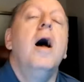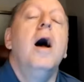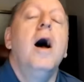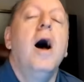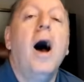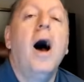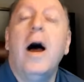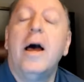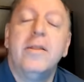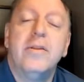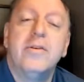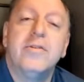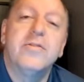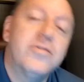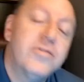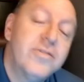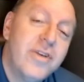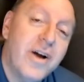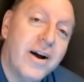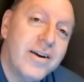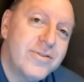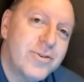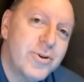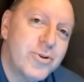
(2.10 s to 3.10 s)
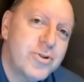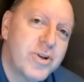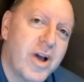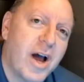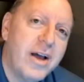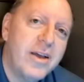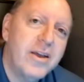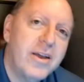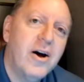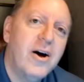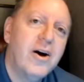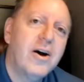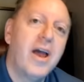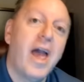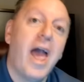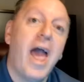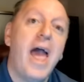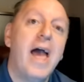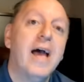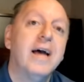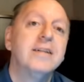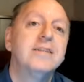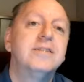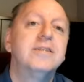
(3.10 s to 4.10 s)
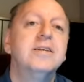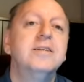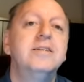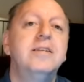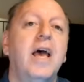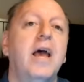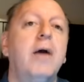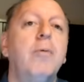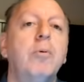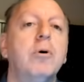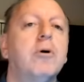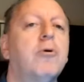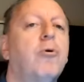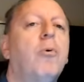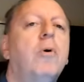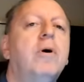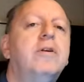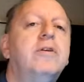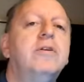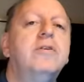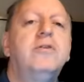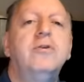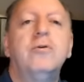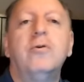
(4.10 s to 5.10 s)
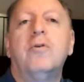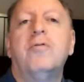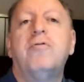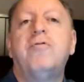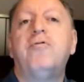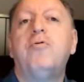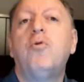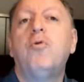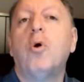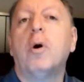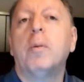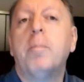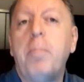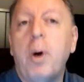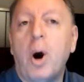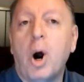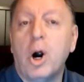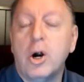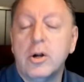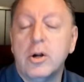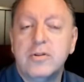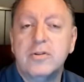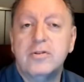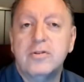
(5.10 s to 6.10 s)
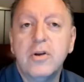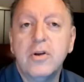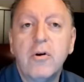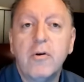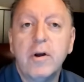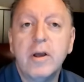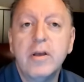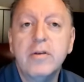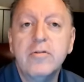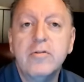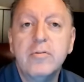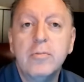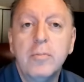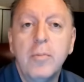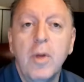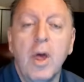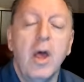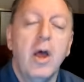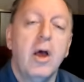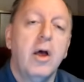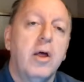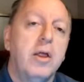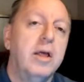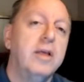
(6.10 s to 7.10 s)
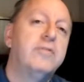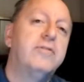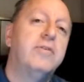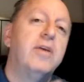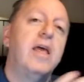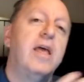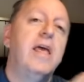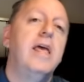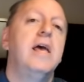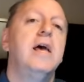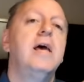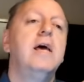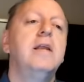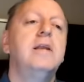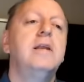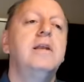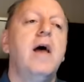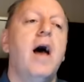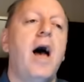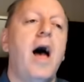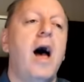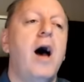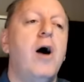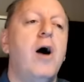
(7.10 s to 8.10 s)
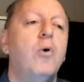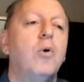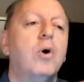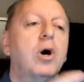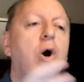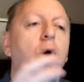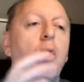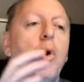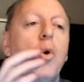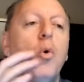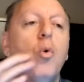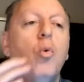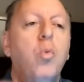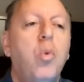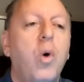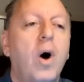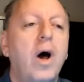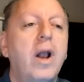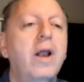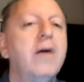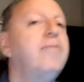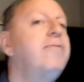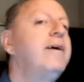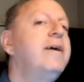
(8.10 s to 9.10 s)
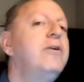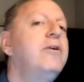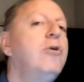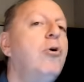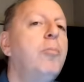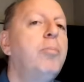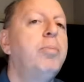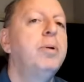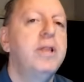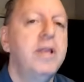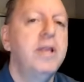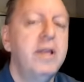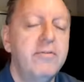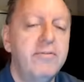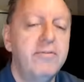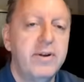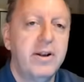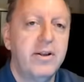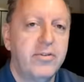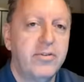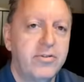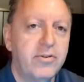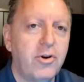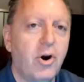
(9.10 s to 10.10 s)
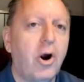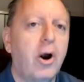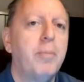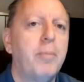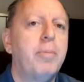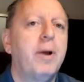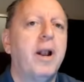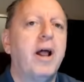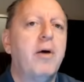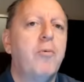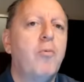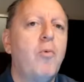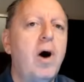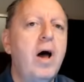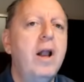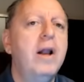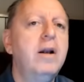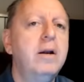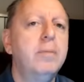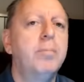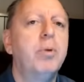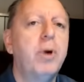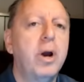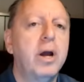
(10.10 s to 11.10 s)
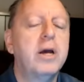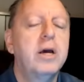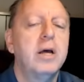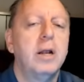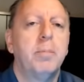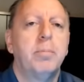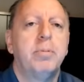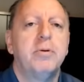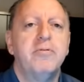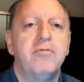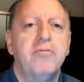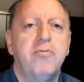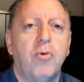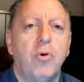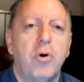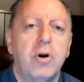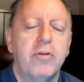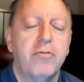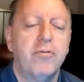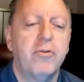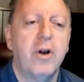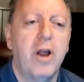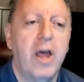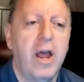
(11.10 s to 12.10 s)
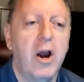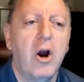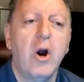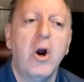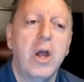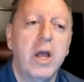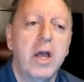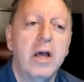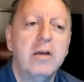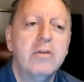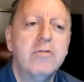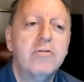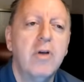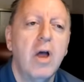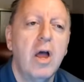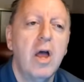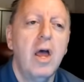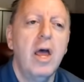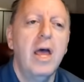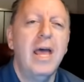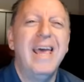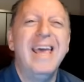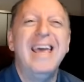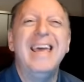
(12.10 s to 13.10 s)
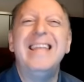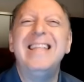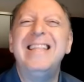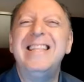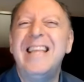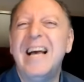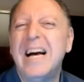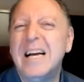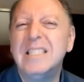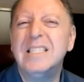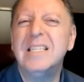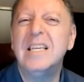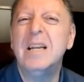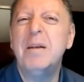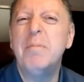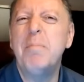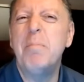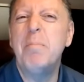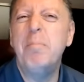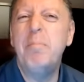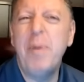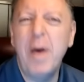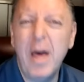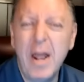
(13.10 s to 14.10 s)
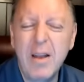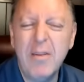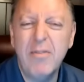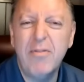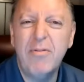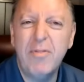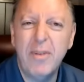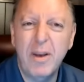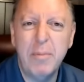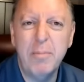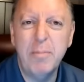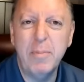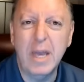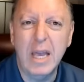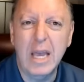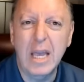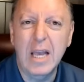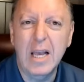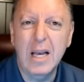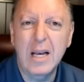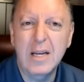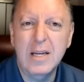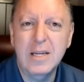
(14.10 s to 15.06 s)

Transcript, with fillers: Hi, this is Dr. Scott Young, and today we're going to do a four part series. It's in our What If I Don't Believe in NESARA, but I wanted to break it up in four different areas. It doesn't benefit me.